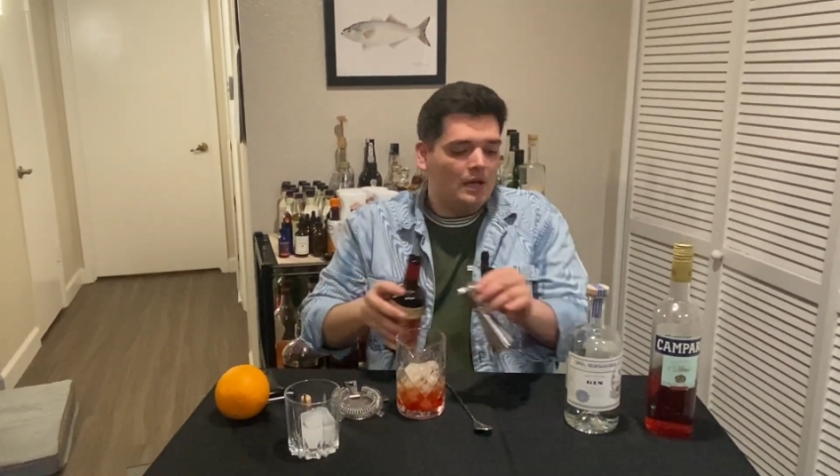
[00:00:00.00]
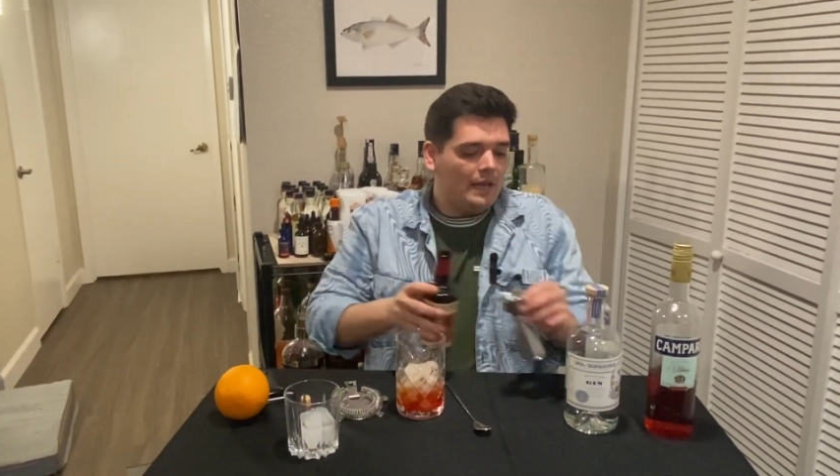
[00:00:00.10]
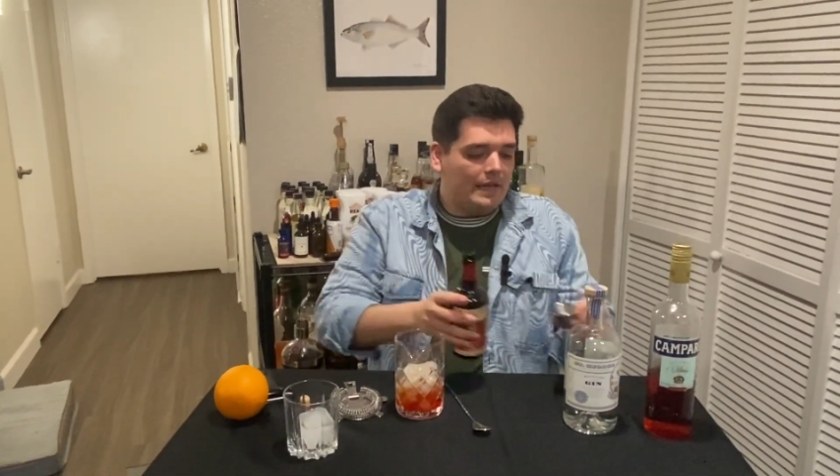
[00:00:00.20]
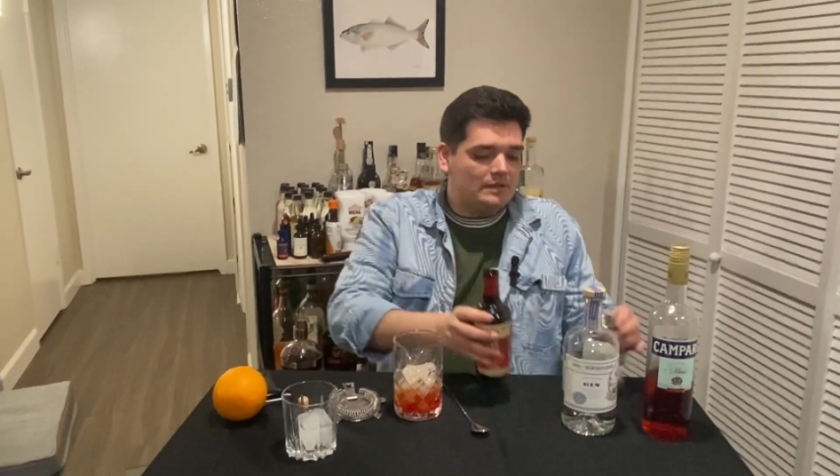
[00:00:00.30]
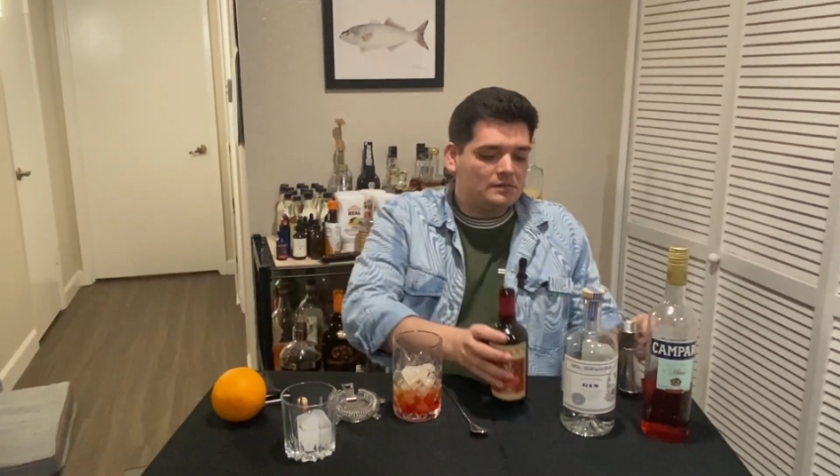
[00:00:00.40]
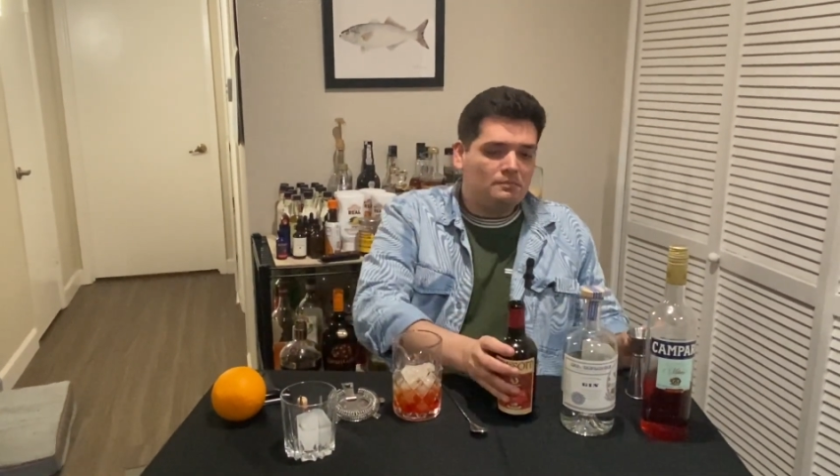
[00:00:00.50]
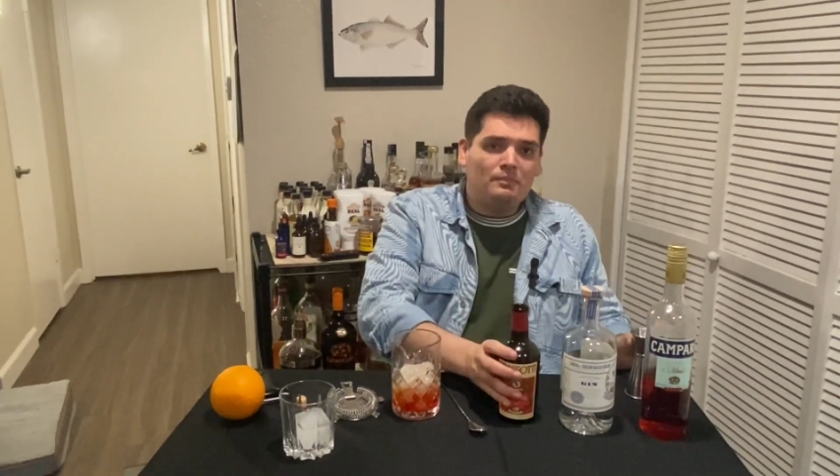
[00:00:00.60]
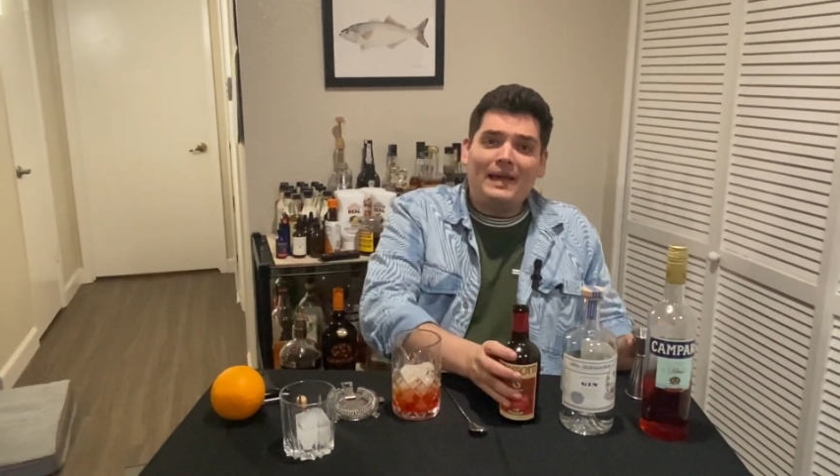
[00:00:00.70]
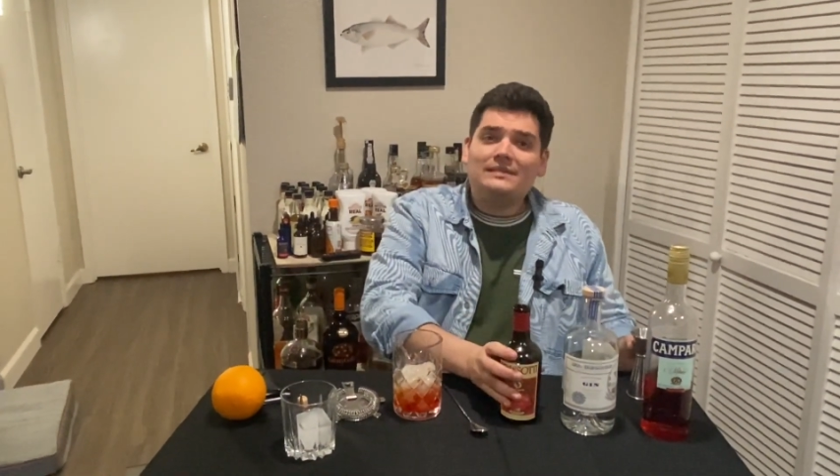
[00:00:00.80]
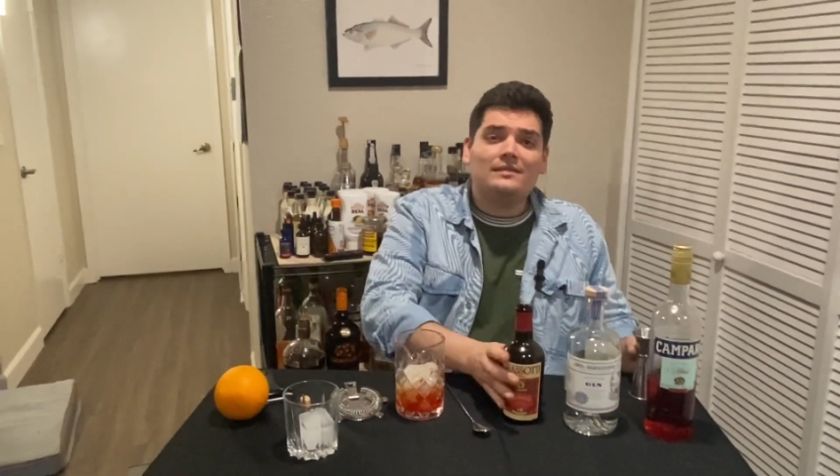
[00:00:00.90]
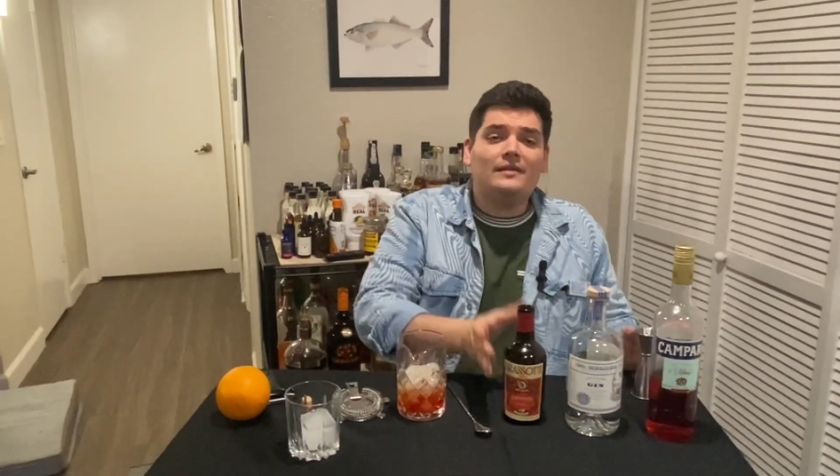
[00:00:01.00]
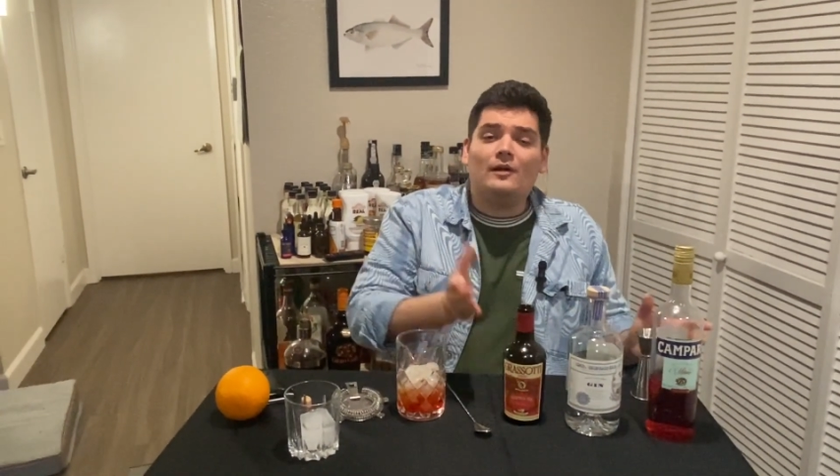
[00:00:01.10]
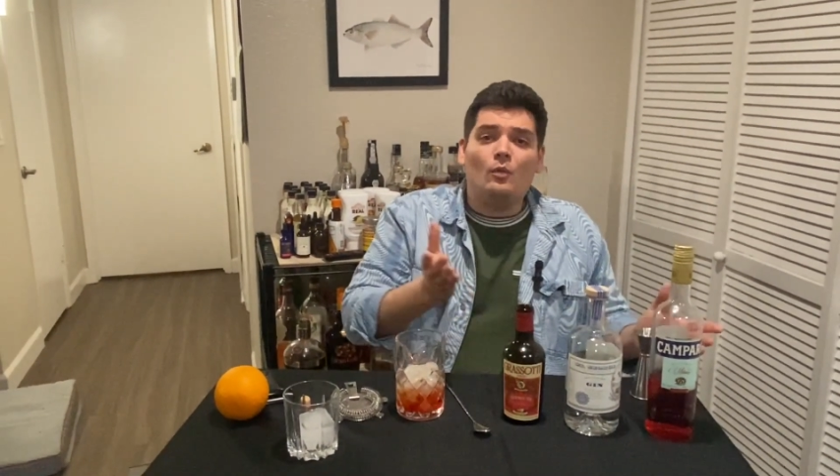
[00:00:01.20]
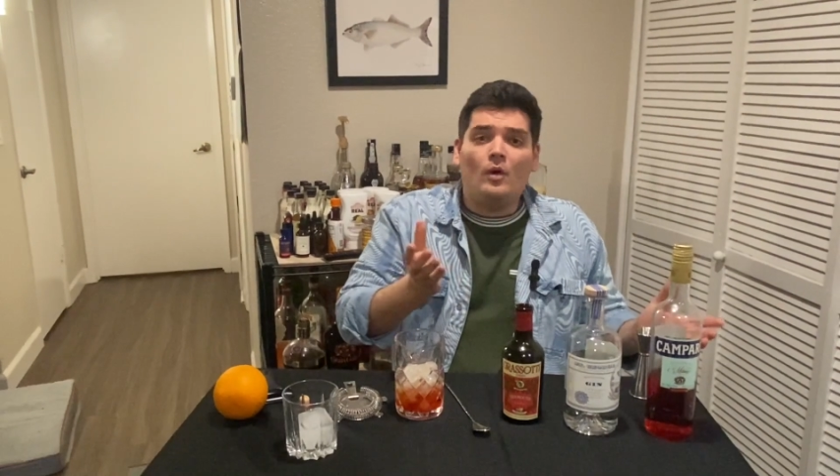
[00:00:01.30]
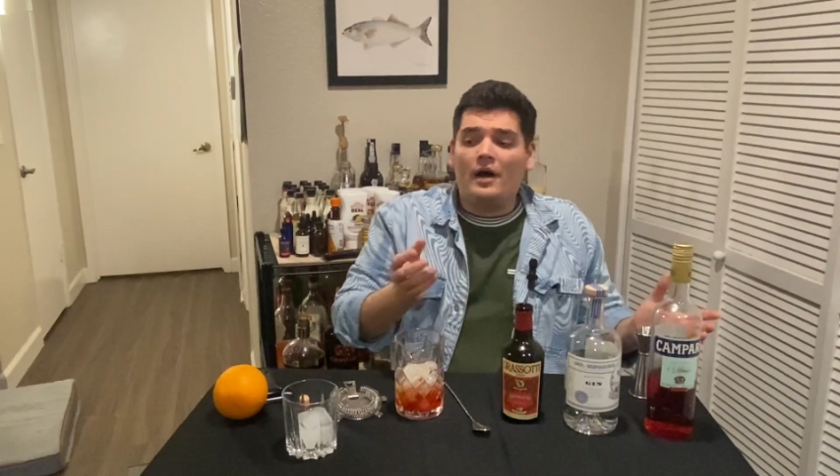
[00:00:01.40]
It's basically a
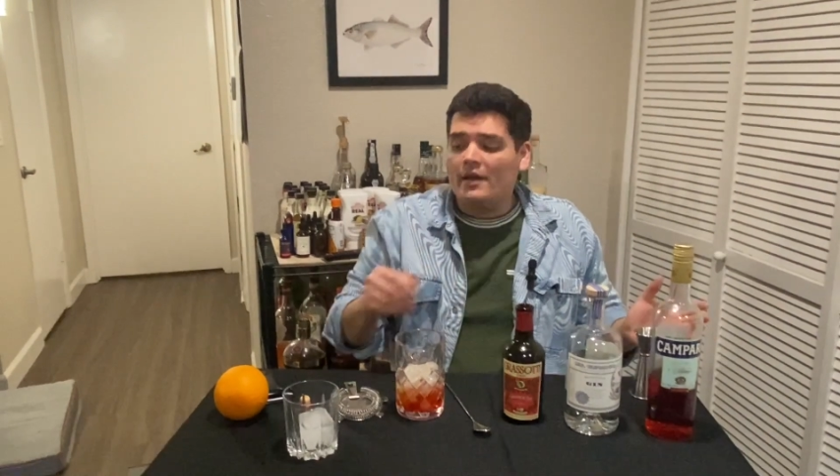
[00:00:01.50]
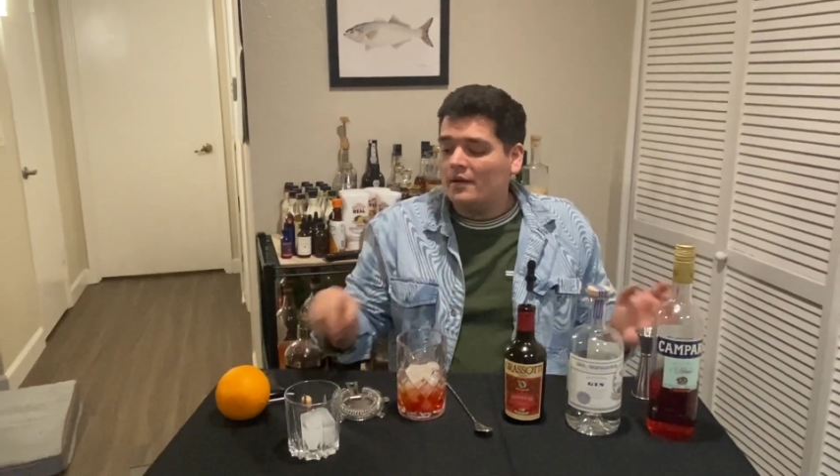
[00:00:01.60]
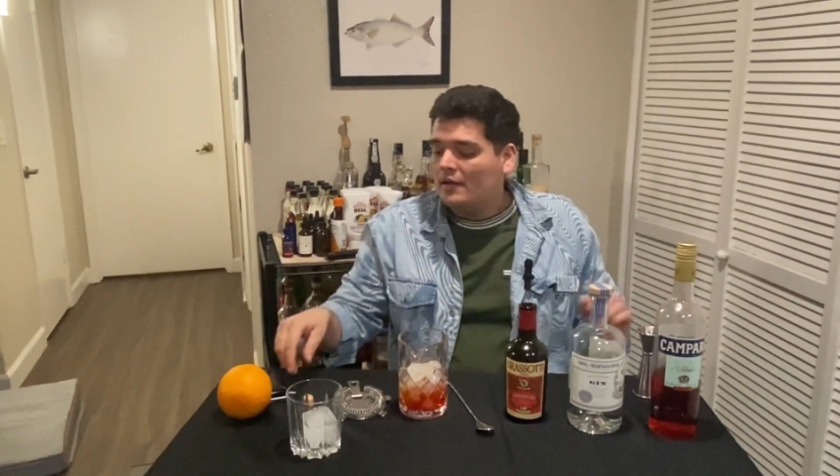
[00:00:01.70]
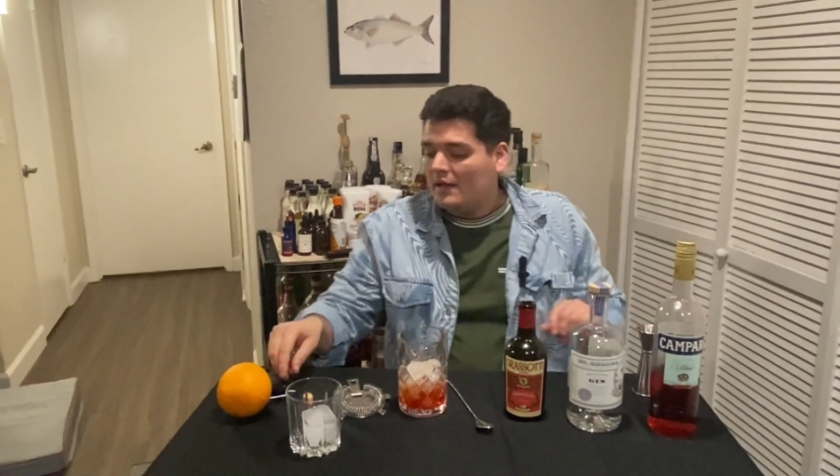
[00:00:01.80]
wine,